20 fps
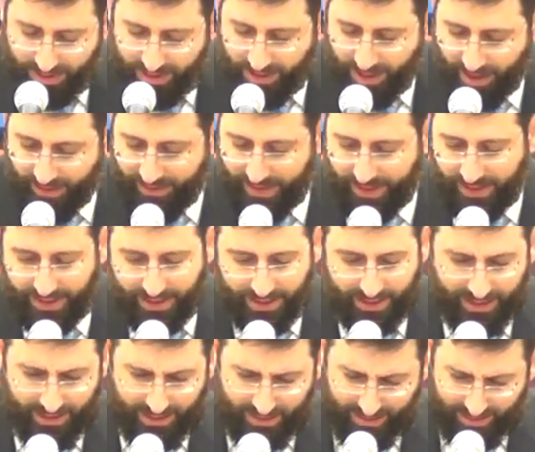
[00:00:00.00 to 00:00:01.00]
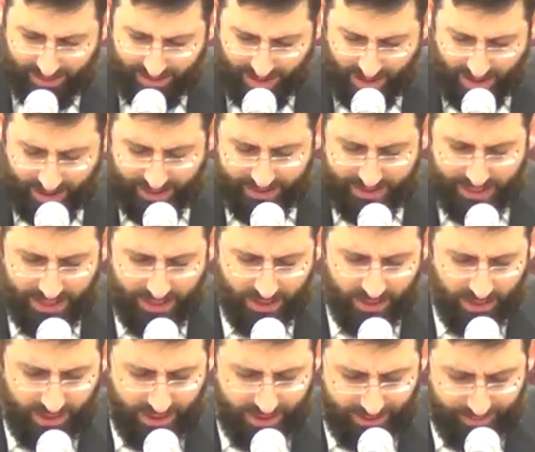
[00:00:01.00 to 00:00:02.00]
in the Navi, uh, you take a
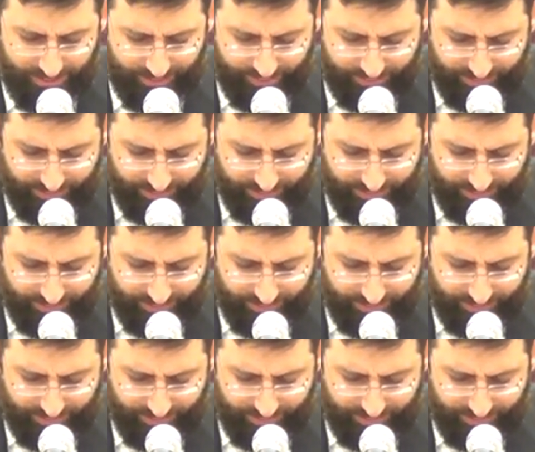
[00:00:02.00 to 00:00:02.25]
look.